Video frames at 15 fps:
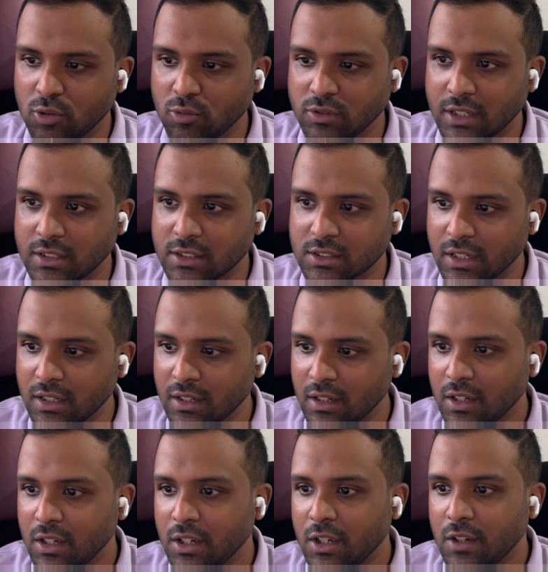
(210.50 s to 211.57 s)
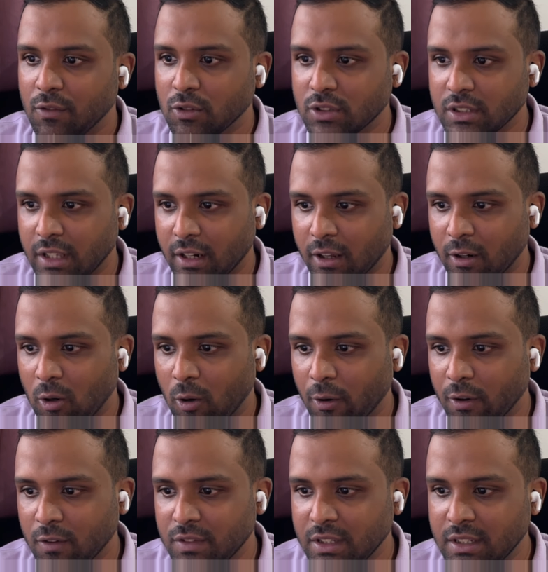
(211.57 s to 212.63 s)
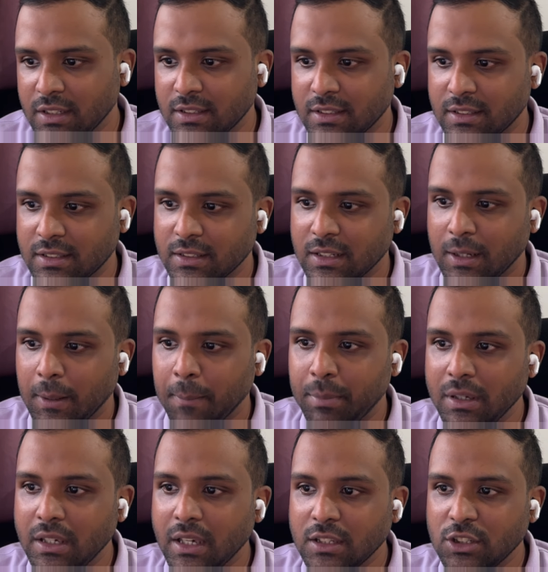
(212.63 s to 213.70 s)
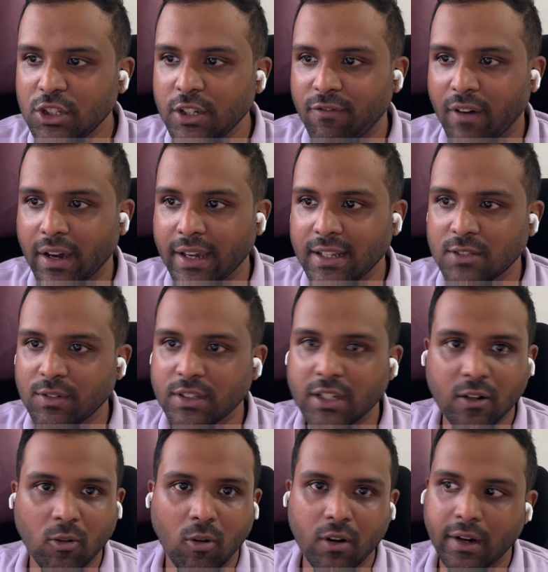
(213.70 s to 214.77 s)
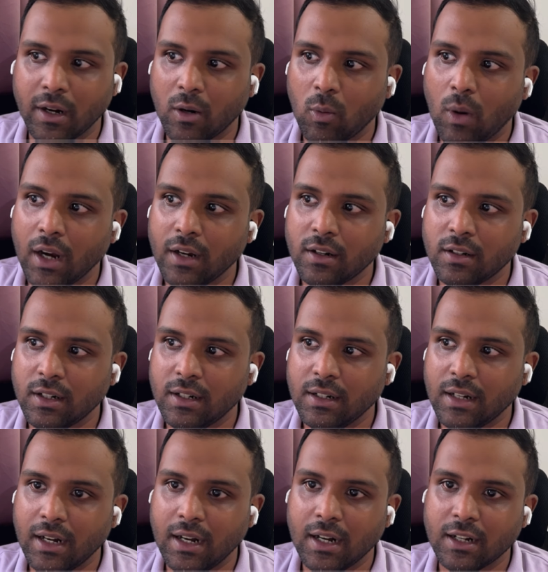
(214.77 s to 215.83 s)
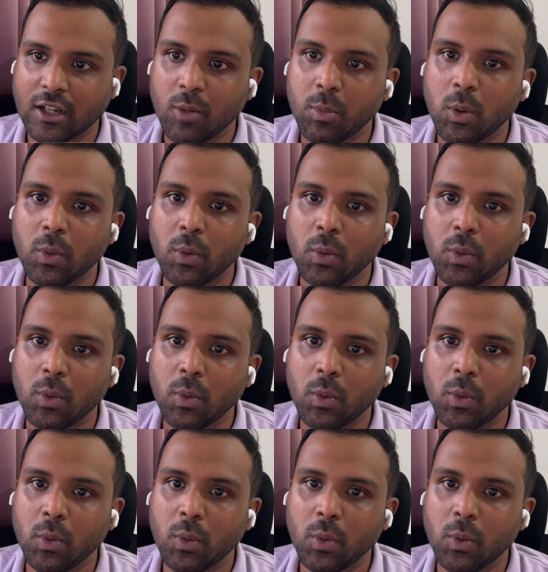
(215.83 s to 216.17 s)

choose existing, you see there are a lot of these PNG files which are not required that come